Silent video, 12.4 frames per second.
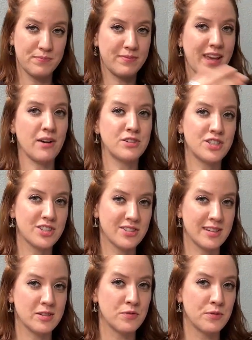Couch just
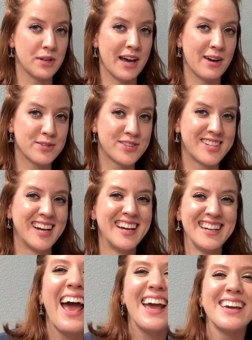has a full house.
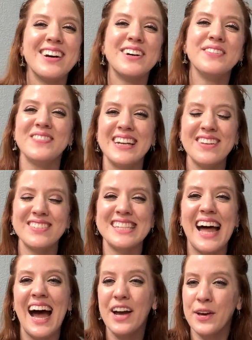Hey y'all, my name is
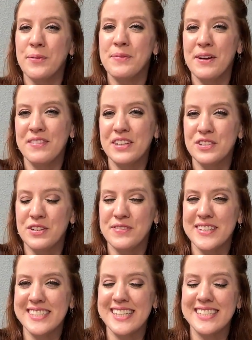Nat. I hope you're having a
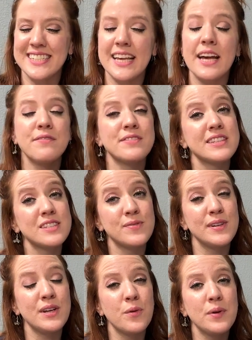terrific day today. And for this
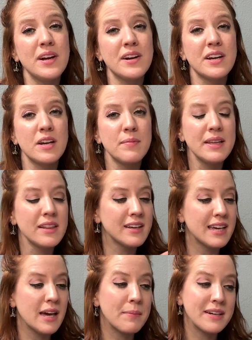video, we are gonna be
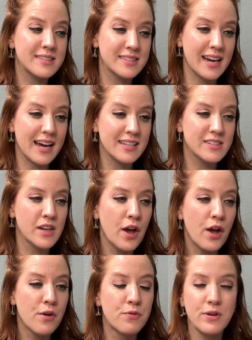looking at my stats
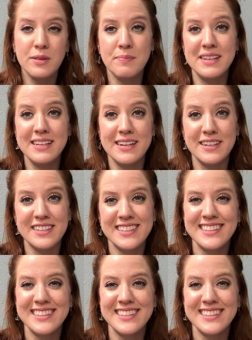for the mid-year.